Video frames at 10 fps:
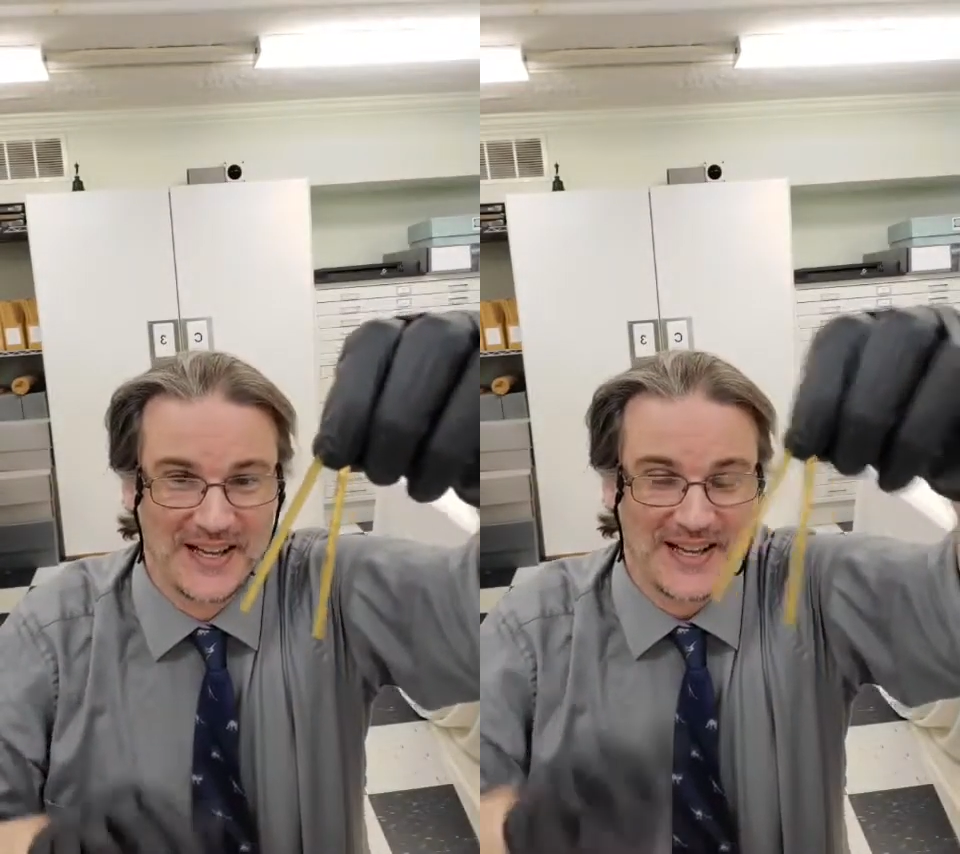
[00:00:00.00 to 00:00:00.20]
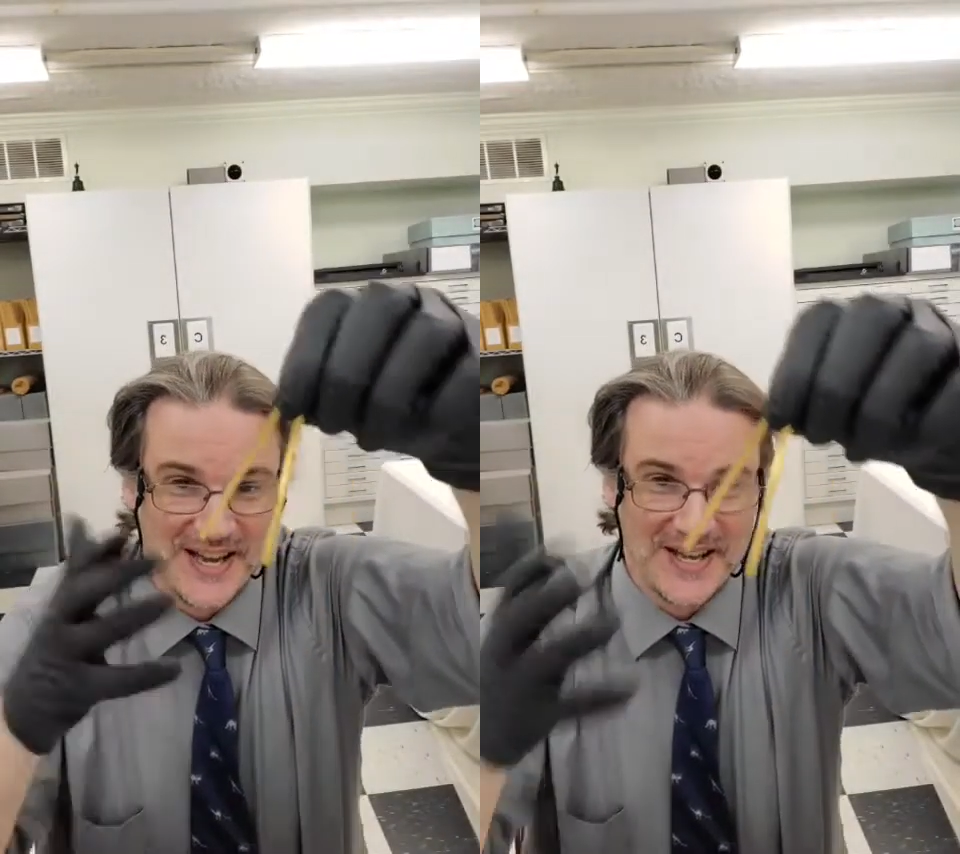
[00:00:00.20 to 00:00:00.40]

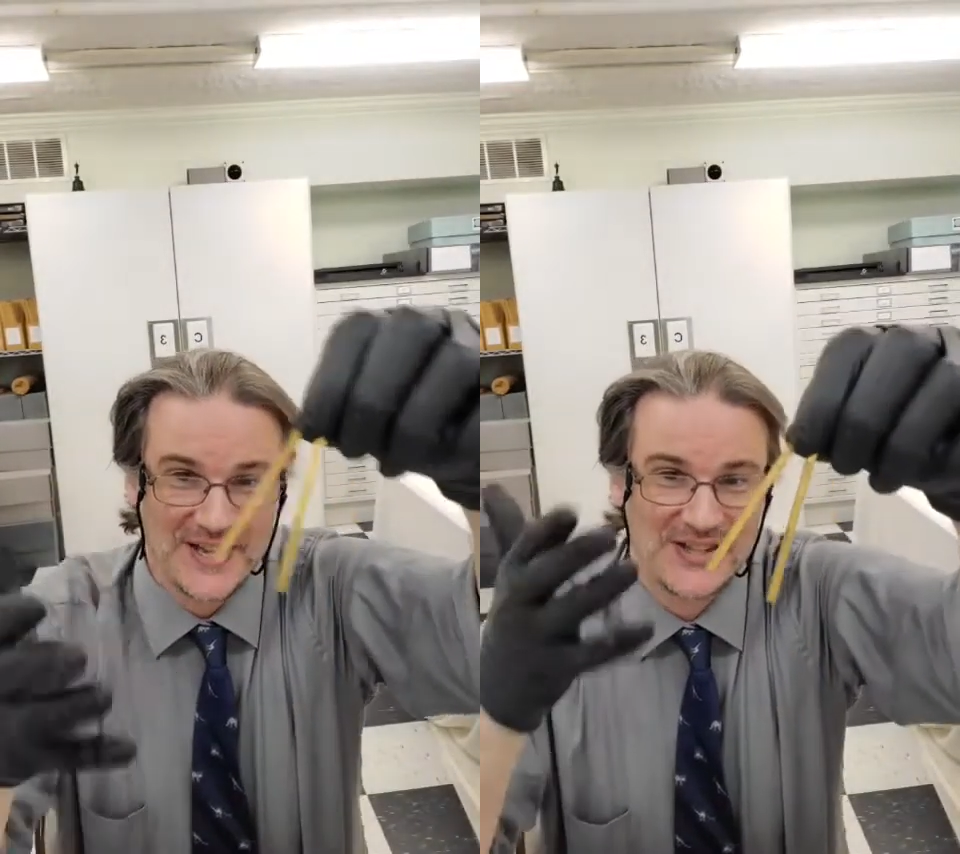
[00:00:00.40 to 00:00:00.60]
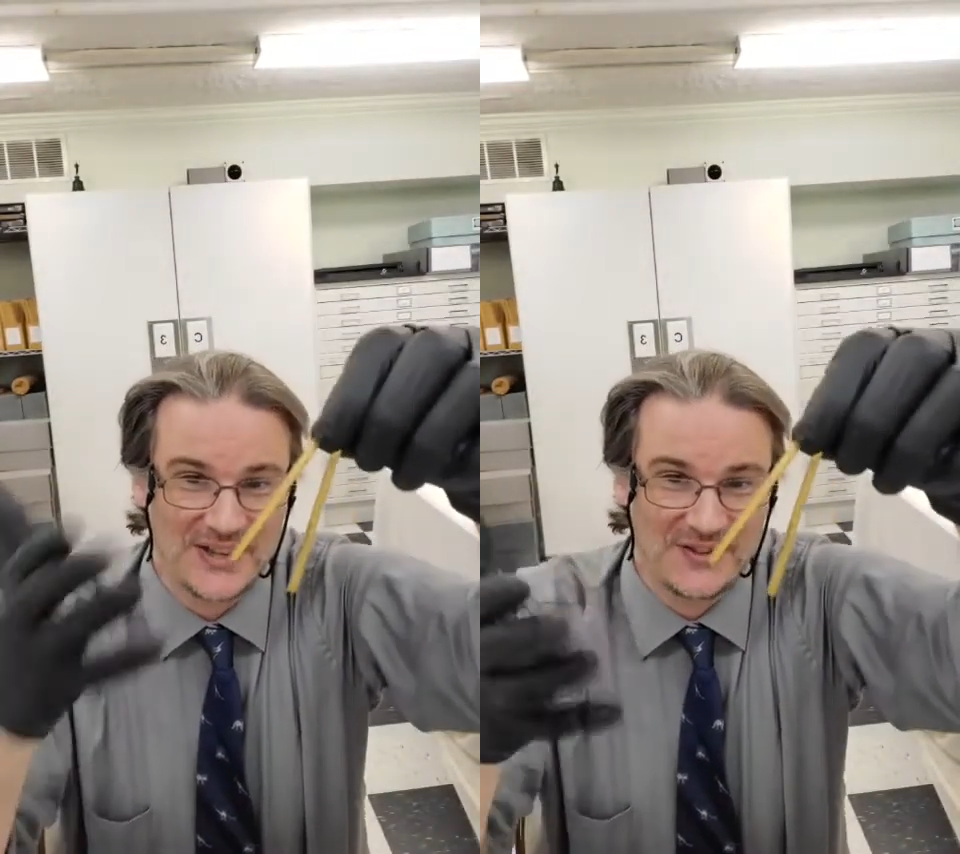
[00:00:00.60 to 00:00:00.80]

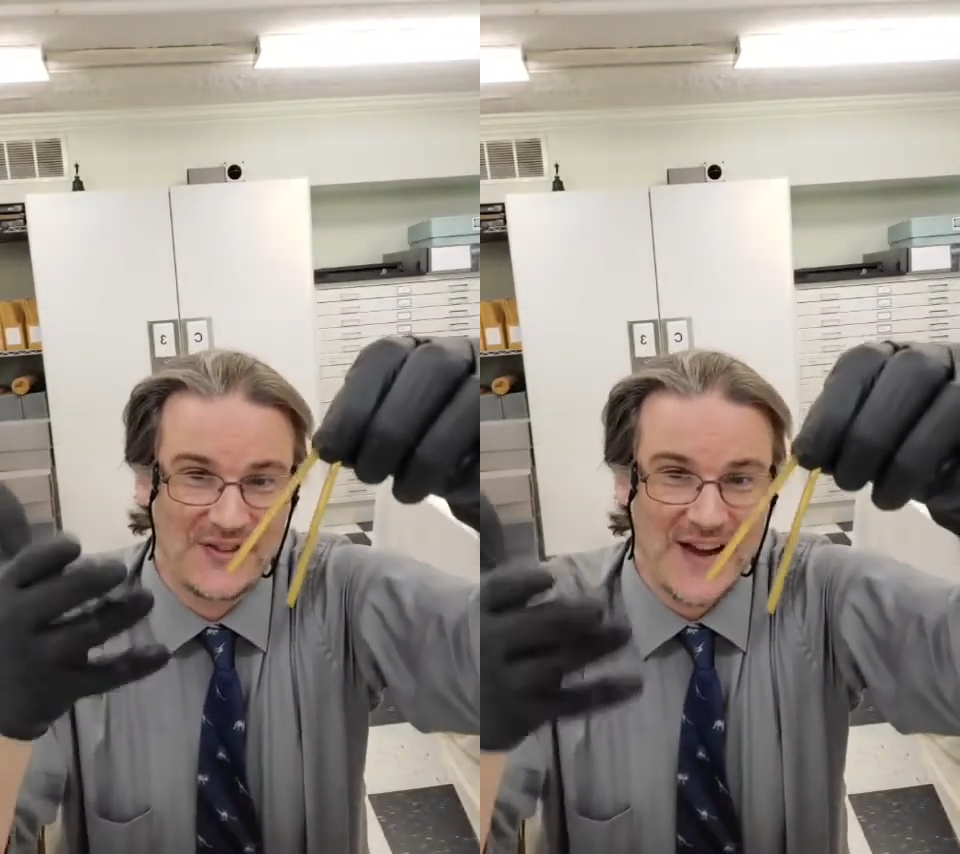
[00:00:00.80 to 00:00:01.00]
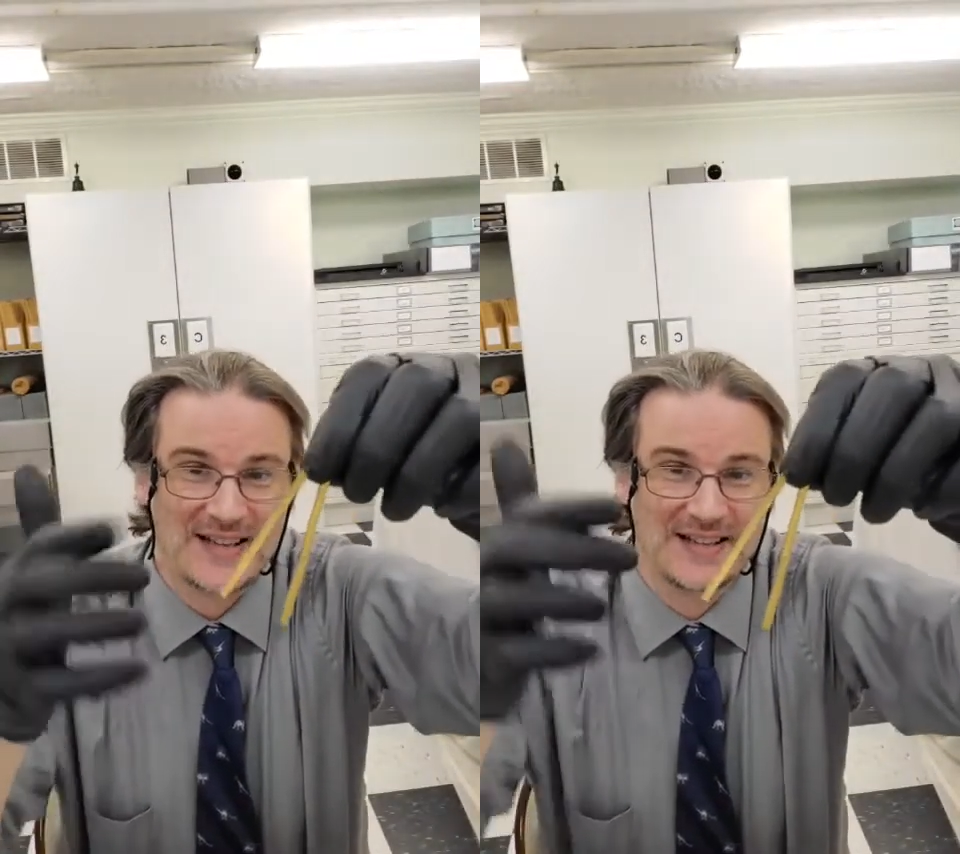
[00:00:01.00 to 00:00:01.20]
is in
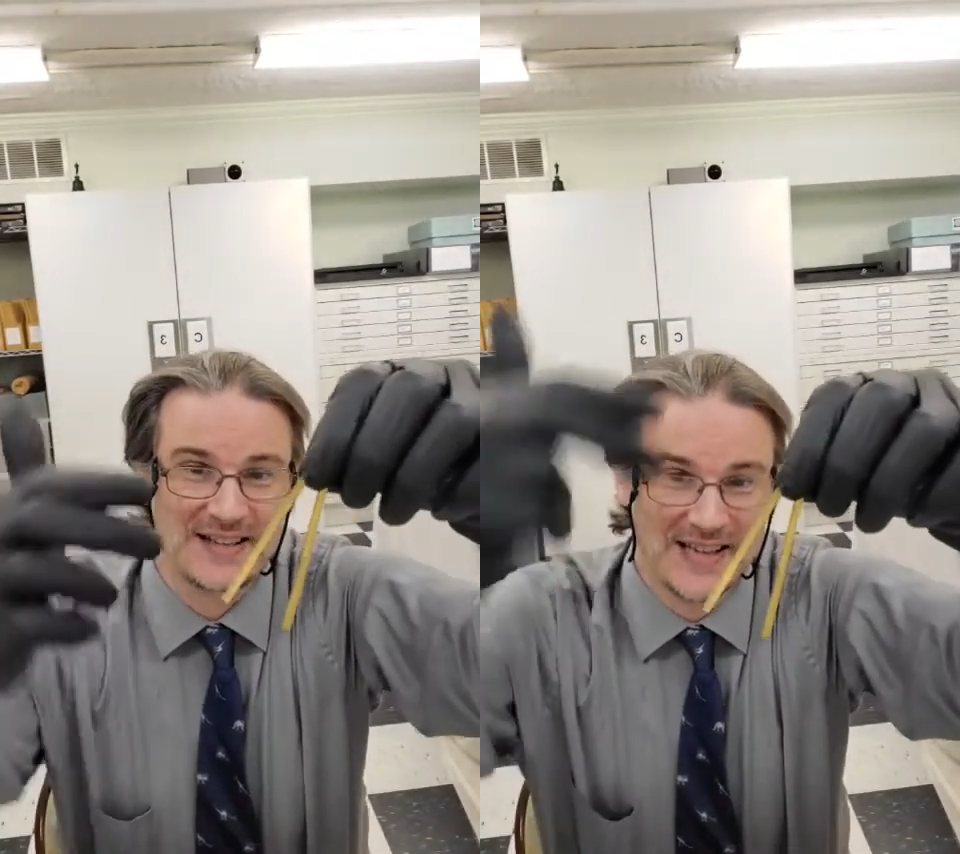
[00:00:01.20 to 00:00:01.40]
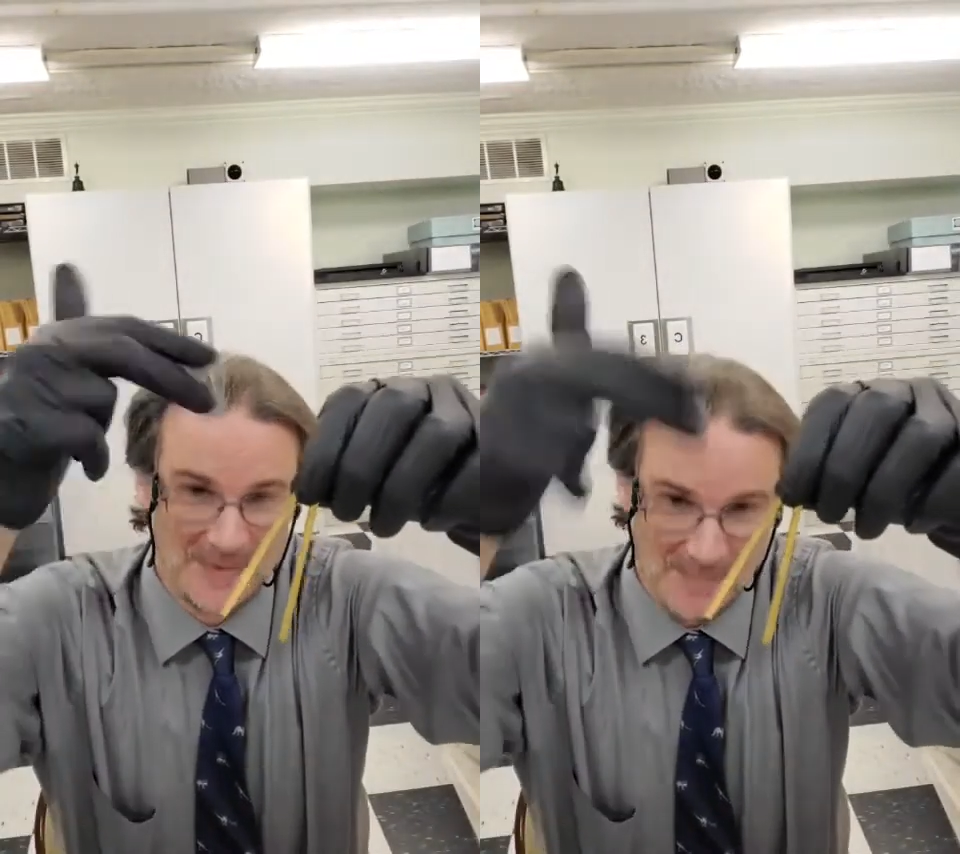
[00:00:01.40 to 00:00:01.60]
fact
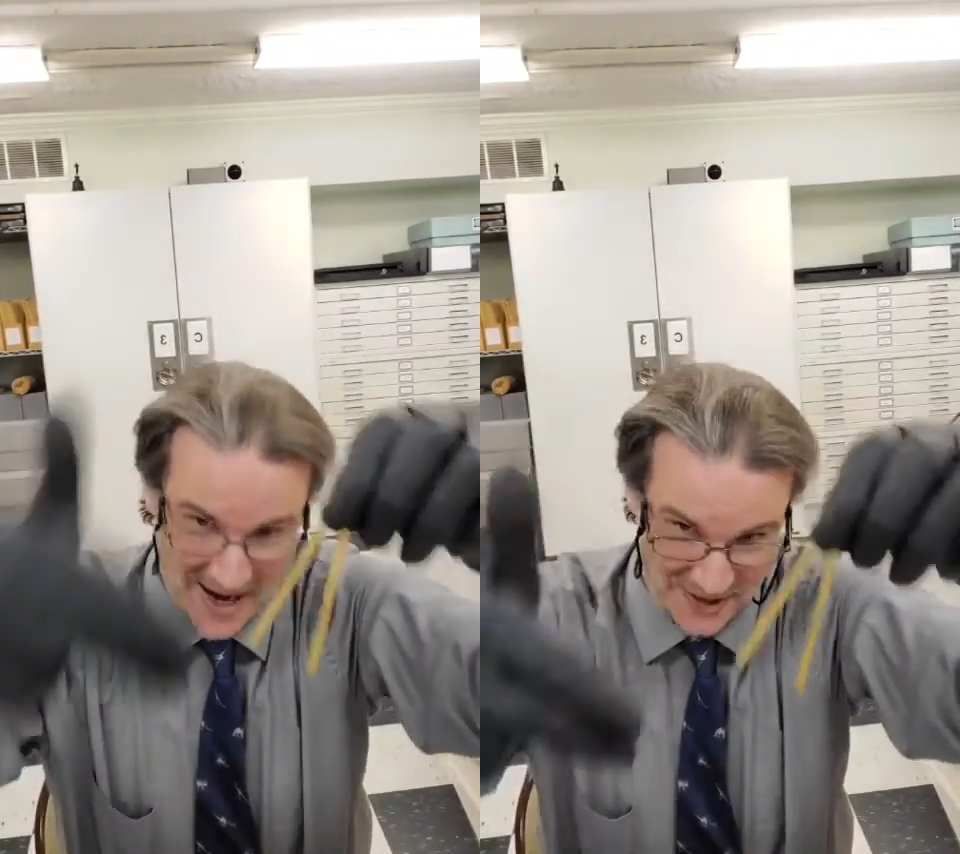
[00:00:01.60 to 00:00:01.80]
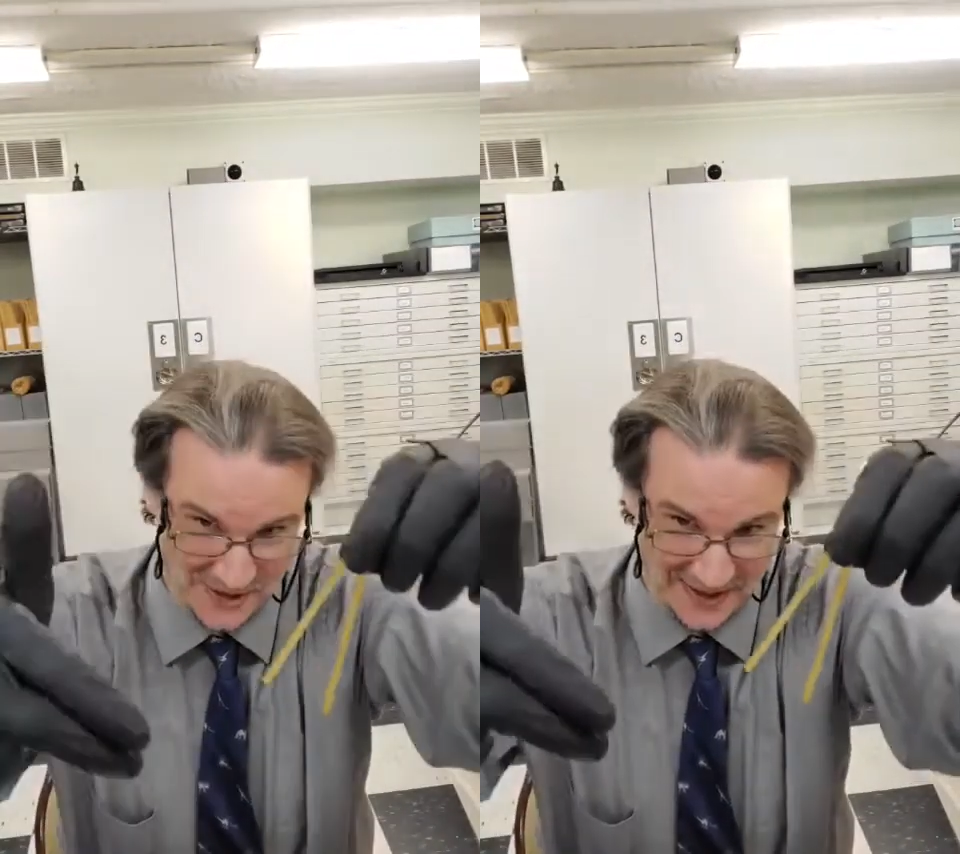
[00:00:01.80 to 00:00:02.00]
in
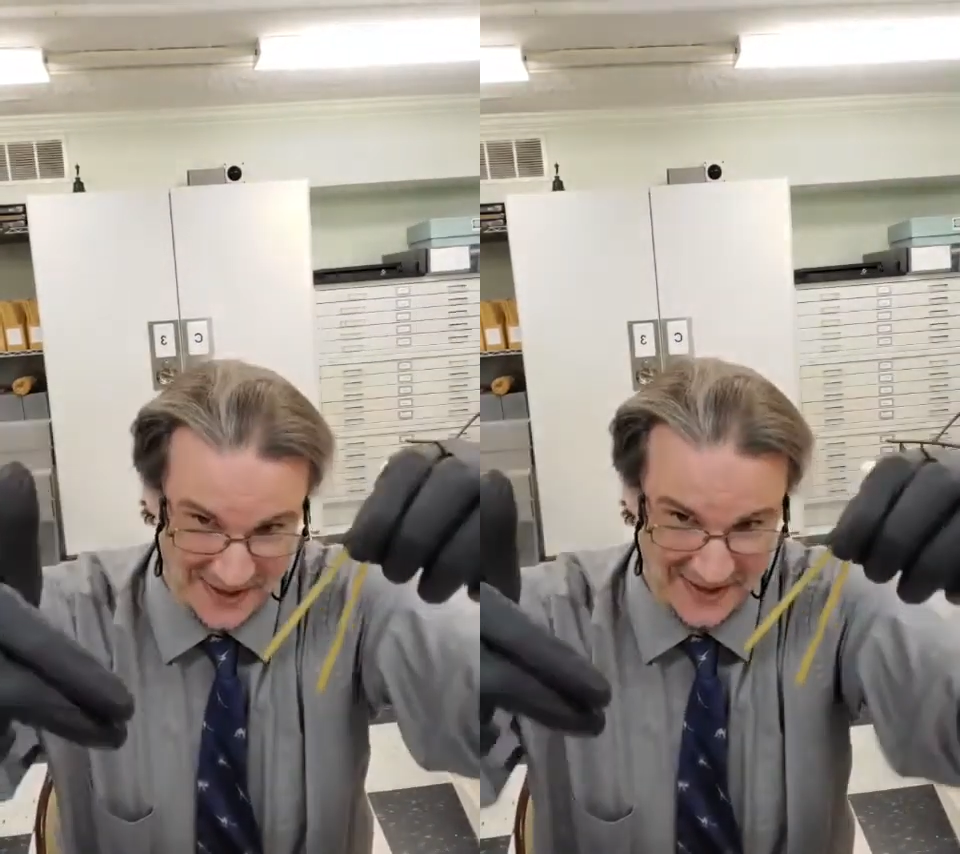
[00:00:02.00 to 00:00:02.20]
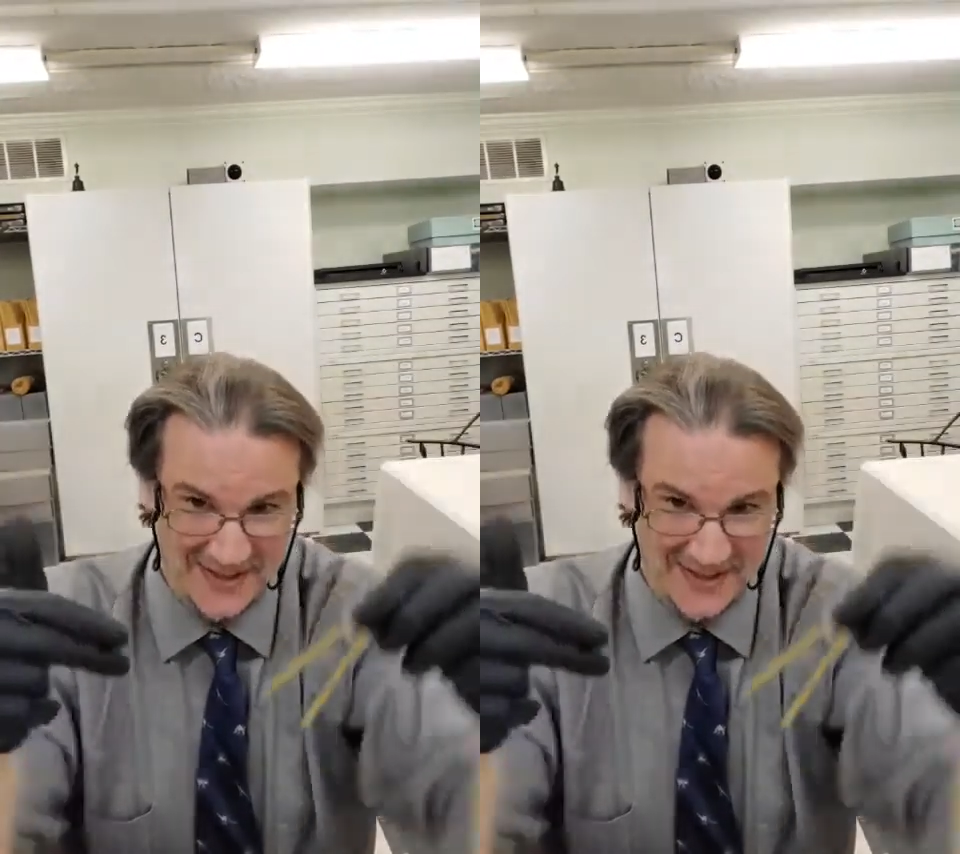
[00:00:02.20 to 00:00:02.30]
metric.